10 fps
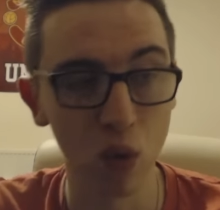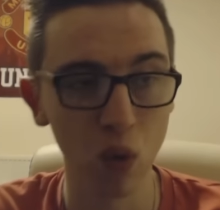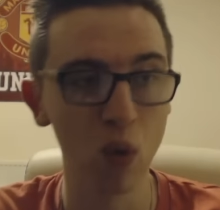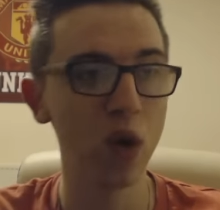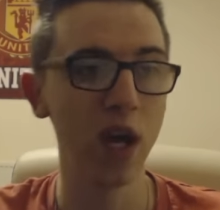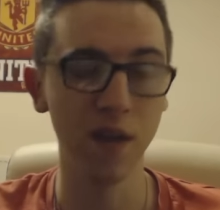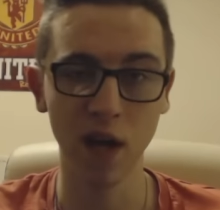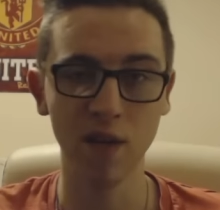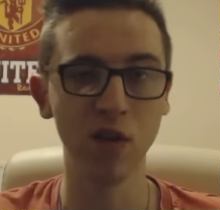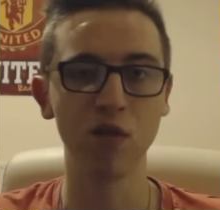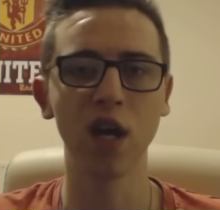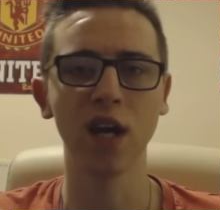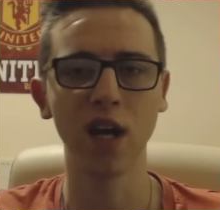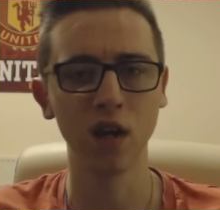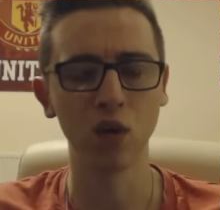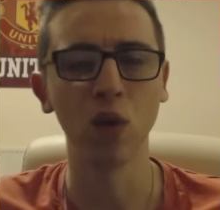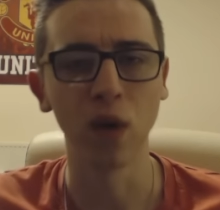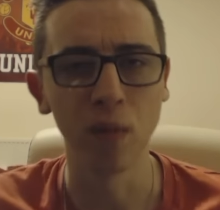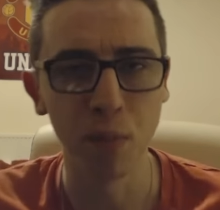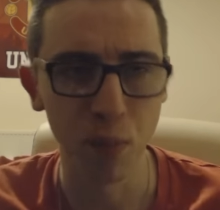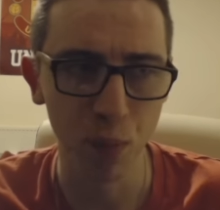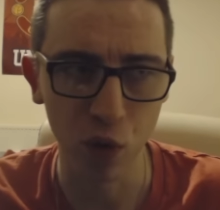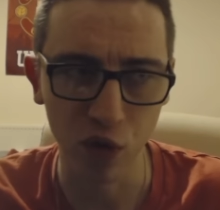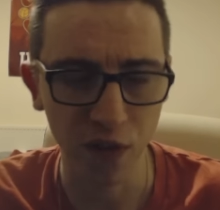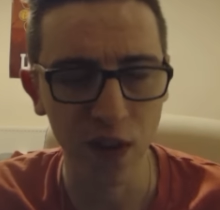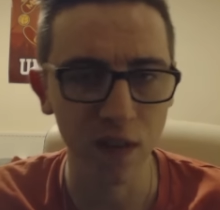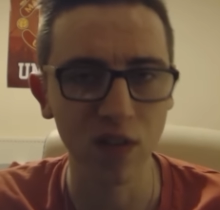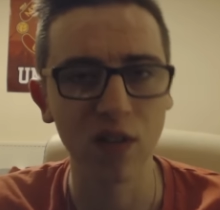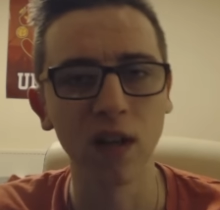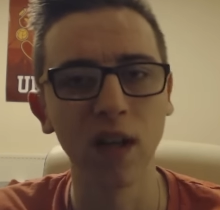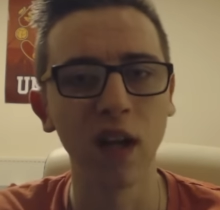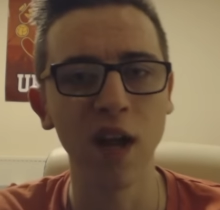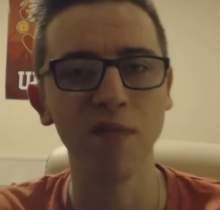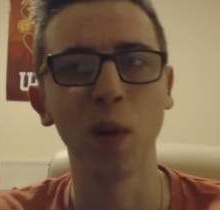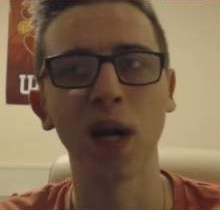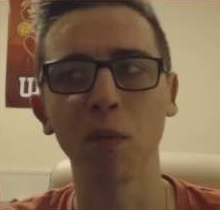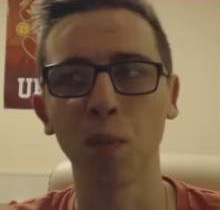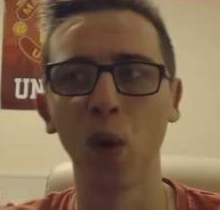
Oh, okay, they haven't eradicated all of them because I think they still need left back,